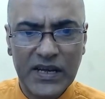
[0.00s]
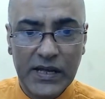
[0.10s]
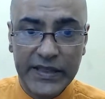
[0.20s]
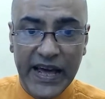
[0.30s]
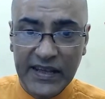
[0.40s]

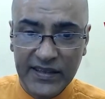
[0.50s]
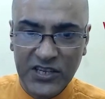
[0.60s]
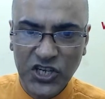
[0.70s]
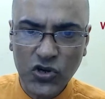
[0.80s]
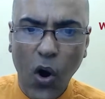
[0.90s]
There is
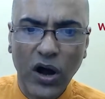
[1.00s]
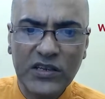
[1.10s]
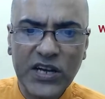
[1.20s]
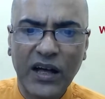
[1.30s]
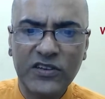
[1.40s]
a
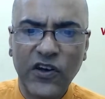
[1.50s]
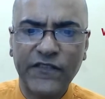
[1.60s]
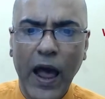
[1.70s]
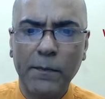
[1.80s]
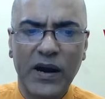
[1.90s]
strong chance
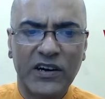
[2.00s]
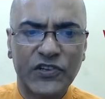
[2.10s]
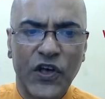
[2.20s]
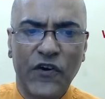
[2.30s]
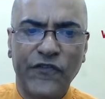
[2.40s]
of
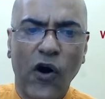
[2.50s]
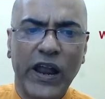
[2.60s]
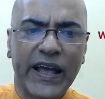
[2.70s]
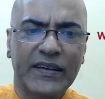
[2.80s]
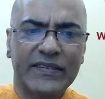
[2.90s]
gamblers
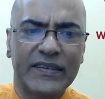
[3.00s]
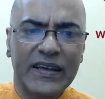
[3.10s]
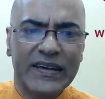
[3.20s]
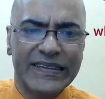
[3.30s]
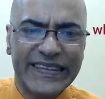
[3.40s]
falling
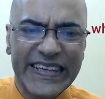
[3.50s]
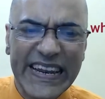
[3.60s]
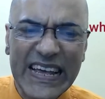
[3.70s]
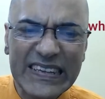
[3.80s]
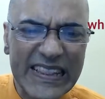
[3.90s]

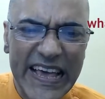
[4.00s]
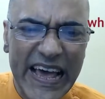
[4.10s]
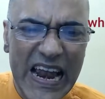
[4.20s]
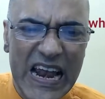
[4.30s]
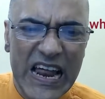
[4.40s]

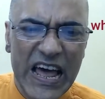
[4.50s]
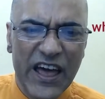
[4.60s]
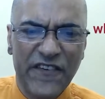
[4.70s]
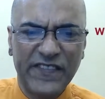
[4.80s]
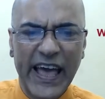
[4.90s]
seriously ill
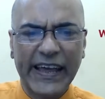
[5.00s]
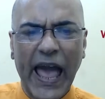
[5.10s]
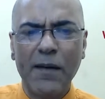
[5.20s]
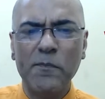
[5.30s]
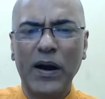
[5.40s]
if they
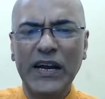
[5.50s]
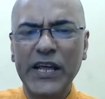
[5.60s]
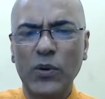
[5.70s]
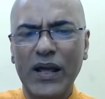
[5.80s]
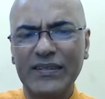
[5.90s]
gamble
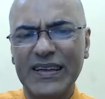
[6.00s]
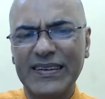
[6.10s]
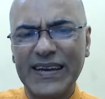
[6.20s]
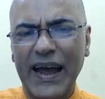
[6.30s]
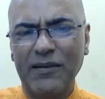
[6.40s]
during
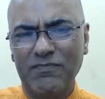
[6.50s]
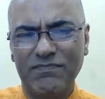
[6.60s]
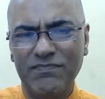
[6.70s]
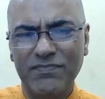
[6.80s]
this time.